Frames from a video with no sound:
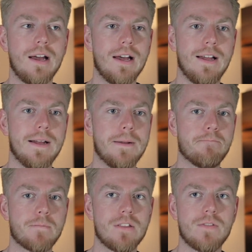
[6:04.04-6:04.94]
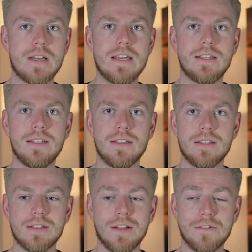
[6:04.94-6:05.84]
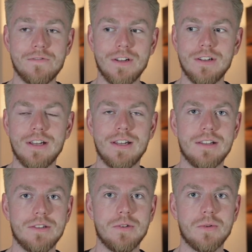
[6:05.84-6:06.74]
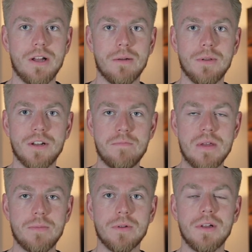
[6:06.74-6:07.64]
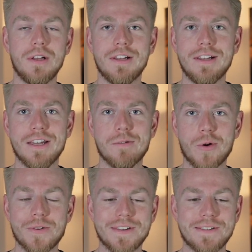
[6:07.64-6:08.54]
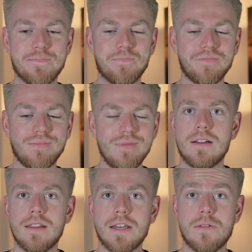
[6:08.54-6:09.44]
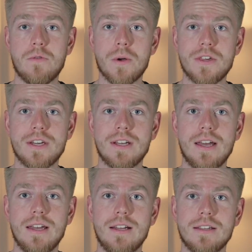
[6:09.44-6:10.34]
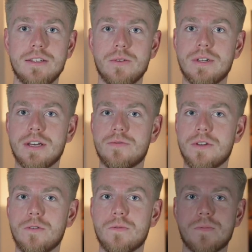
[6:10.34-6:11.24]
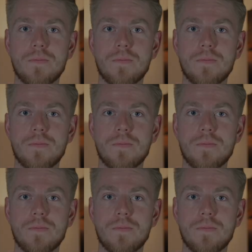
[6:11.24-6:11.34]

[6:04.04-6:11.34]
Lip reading: It's very easy, it's a lot of fun, and you help a lot of people in the process. Thank you for watching, and I'll see you in the next video.